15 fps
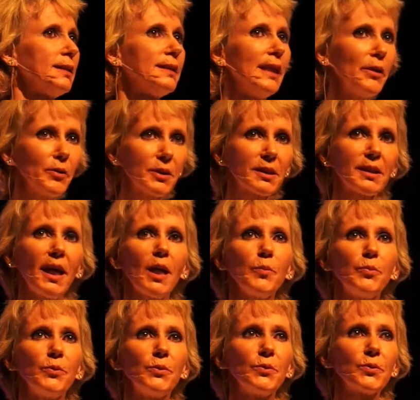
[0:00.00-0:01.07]
Daily
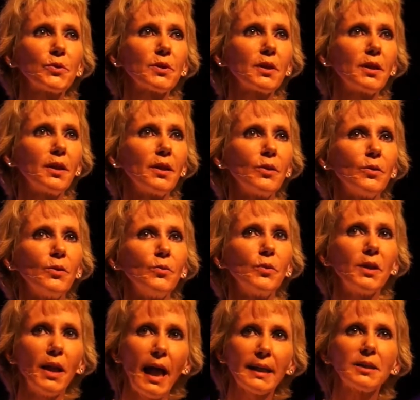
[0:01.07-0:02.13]
Disciples
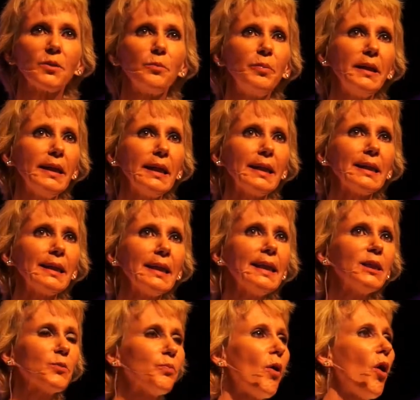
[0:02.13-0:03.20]
would like to be at
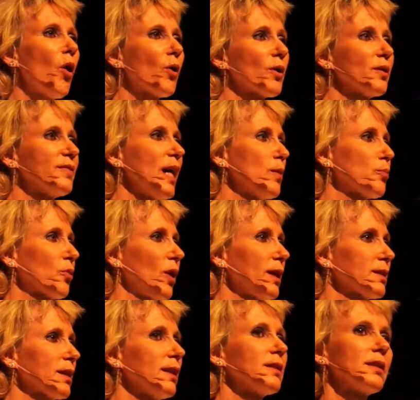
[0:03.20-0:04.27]
least part of that
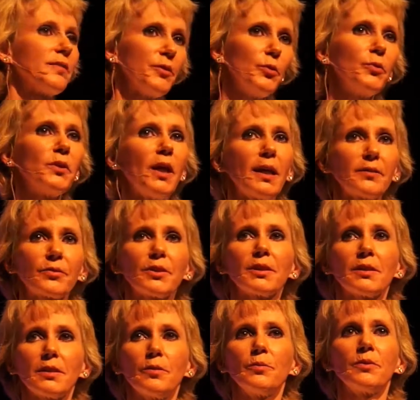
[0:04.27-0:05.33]
process if you would like for
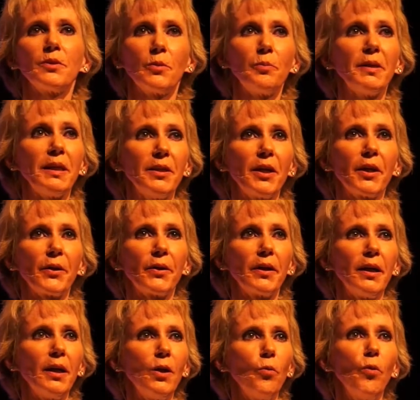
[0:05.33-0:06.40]
us to be there.
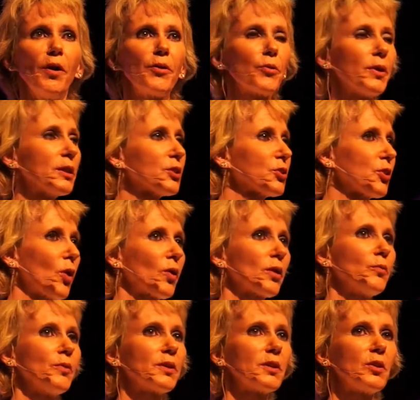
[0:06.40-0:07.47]
Whether it's
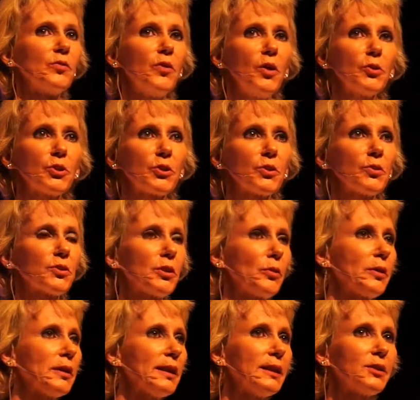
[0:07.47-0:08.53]
starting with a devotional,
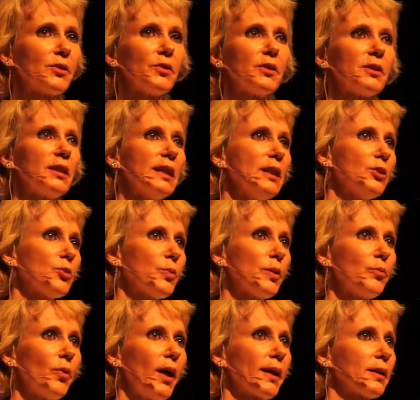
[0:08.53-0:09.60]
Tonilee is going to teach
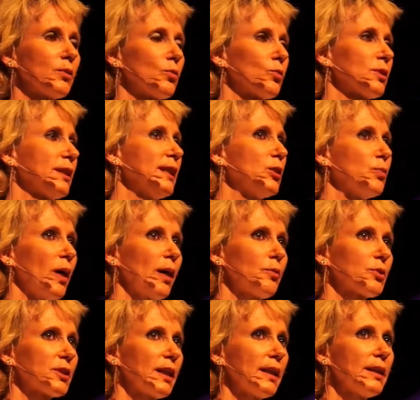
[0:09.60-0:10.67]
people how to teach
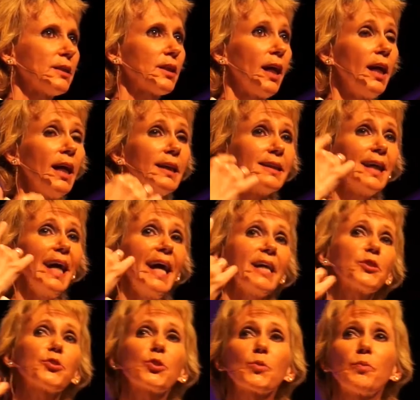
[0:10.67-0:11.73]
Bible studies. The
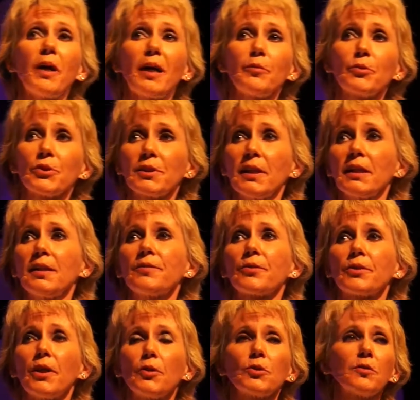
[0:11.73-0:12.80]
Esther Bible study,
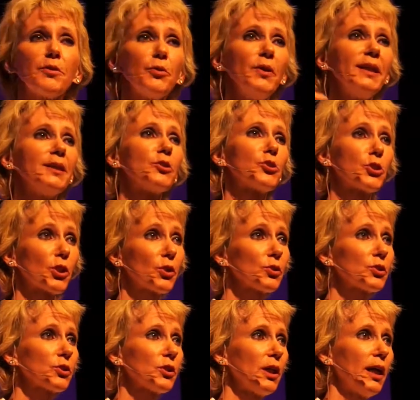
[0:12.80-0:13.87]
for those of you in the
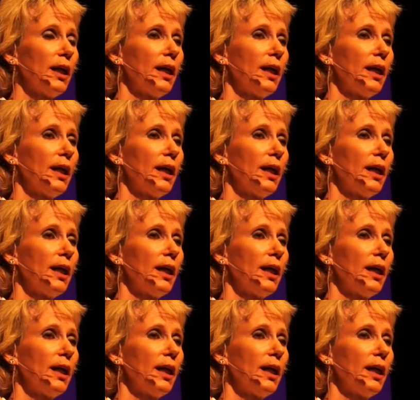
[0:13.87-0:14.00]
church